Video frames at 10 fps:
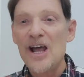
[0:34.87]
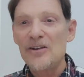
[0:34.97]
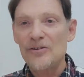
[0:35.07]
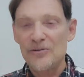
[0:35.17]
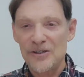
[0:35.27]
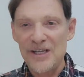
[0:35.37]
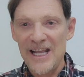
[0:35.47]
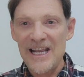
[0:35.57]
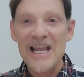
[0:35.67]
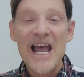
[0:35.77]
So
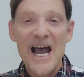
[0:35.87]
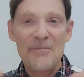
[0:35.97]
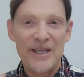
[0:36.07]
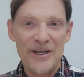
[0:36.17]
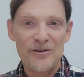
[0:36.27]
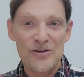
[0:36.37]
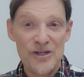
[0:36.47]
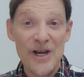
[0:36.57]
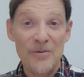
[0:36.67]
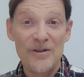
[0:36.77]
today, I'm here to
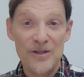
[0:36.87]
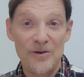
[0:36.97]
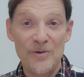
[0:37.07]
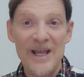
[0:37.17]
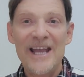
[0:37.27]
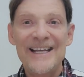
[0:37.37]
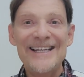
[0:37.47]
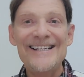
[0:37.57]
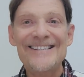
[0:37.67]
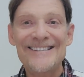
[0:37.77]
share with you
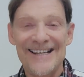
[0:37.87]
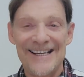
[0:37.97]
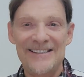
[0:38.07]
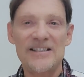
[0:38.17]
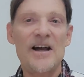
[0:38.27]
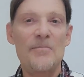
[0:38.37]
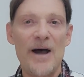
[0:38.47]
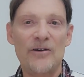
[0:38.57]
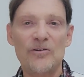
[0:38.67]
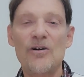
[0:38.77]
insights
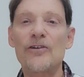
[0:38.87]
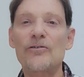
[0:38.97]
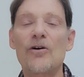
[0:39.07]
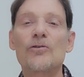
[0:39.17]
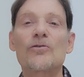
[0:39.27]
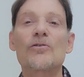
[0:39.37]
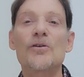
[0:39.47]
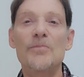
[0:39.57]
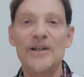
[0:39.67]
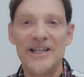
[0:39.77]
about
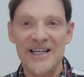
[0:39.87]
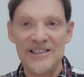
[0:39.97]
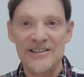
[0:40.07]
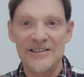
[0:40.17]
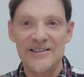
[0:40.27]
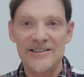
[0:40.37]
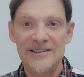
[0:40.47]
cross-cultural communication.